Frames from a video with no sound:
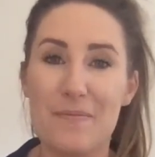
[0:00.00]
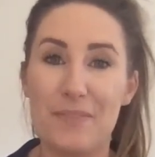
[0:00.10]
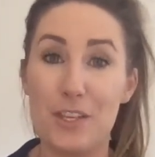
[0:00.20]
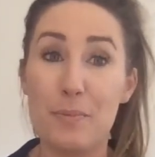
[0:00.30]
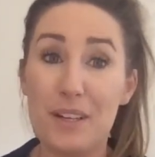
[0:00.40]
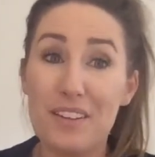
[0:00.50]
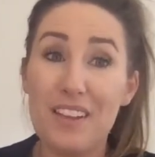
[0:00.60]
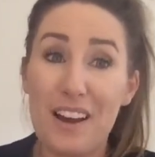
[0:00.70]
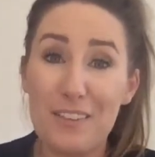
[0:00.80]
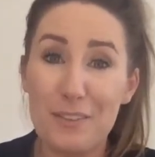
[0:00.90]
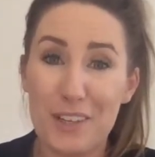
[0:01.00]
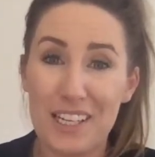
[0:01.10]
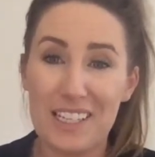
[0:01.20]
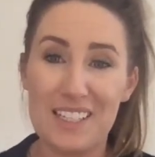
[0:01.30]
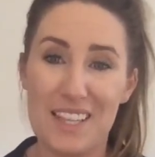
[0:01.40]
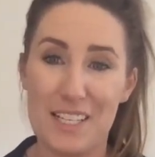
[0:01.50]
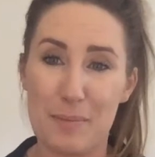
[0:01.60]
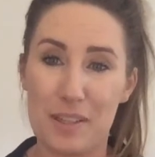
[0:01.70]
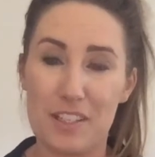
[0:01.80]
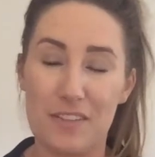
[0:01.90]
You put a lot of work into these
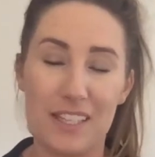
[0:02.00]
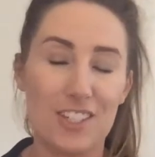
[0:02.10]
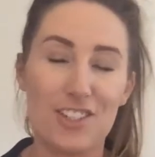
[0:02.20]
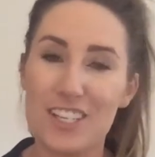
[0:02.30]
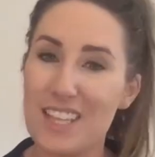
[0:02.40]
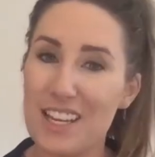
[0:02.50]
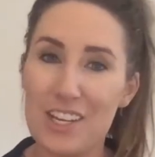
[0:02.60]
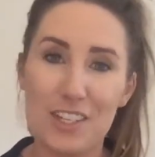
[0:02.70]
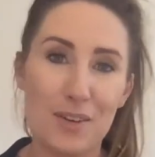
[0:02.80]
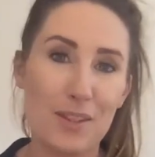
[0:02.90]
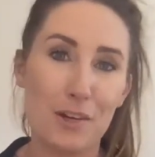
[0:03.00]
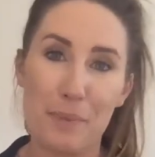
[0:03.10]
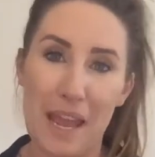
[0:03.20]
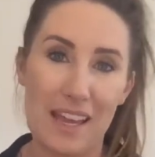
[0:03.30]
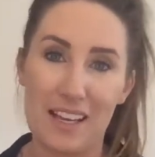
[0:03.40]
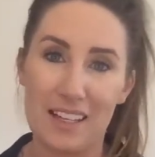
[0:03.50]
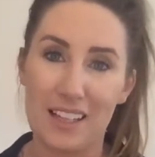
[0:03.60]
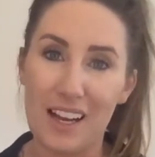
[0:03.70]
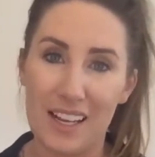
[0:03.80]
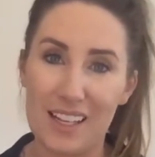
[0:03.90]
sponsored events, just like you do with your paying
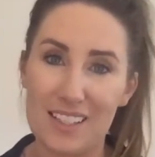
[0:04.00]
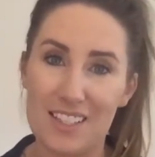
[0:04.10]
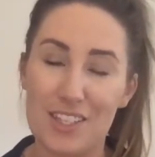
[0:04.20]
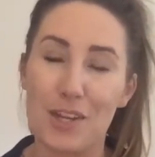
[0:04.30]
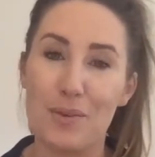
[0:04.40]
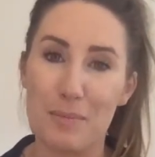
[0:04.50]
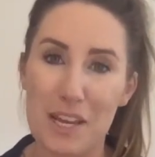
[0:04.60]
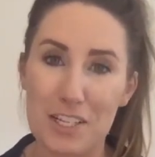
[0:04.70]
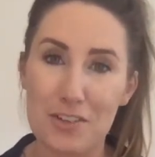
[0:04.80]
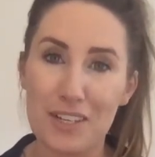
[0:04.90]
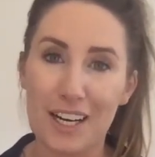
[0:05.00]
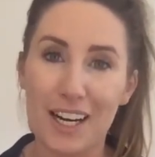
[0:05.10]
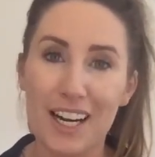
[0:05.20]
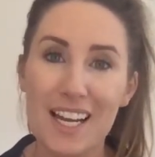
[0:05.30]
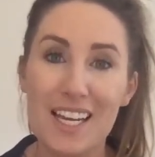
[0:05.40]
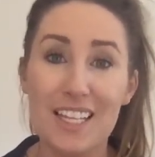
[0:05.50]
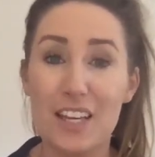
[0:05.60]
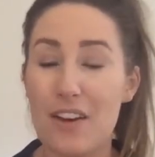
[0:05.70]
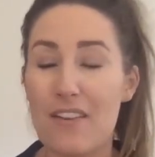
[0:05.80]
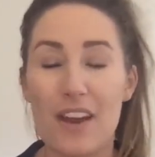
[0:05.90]
clients. And so you want to make sure that
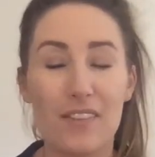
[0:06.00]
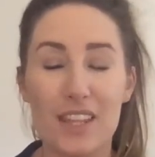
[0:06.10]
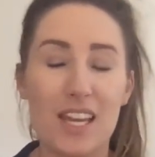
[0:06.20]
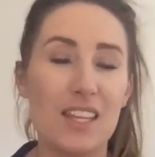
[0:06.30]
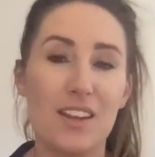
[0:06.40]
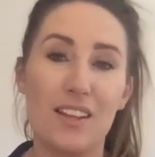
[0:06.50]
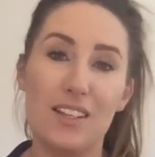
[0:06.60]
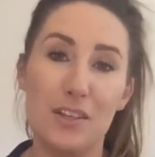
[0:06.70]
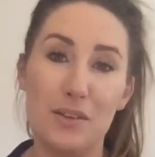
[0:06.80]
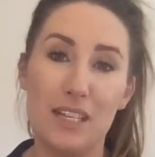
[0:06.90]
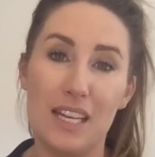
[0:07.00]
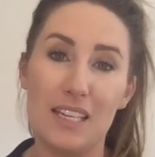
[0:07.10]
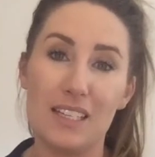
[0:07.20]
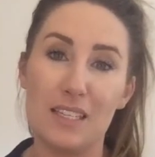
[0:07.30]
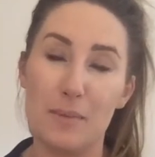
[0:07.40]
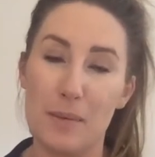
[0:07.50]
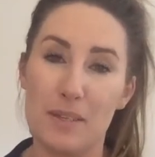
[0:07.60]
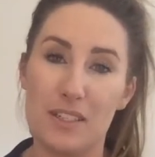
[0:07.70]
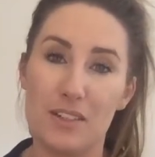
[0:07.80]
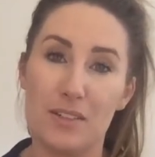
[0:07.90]
you have everything you need to be able
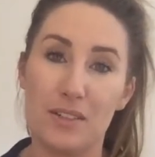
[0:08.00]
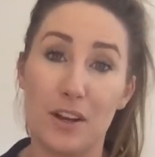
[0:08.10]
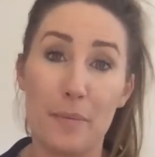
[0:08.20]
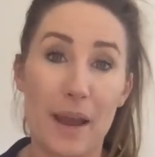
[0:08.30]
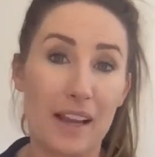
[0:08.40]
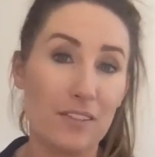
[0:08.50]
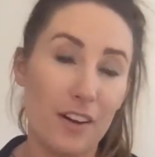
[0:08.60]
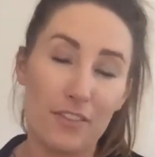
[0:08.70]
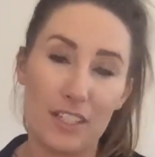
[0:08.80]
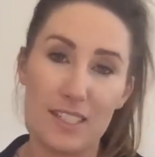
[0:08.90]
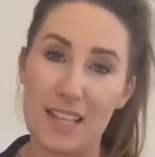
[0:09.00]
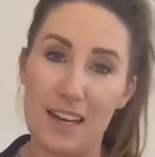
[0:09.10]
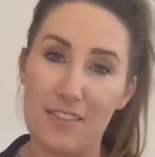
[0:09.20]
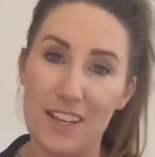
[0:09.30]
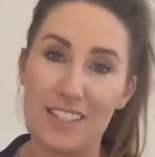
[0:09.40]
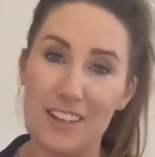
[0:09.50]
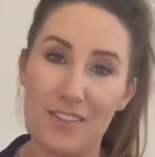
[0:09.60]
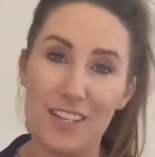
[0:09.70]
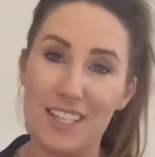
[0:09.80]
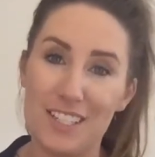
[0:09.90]
to go back and reference that event if
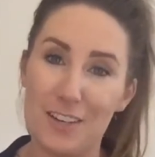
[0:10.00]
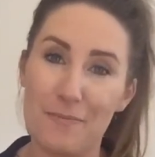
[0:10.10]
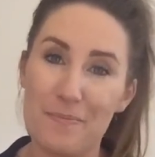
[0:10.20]
you need to.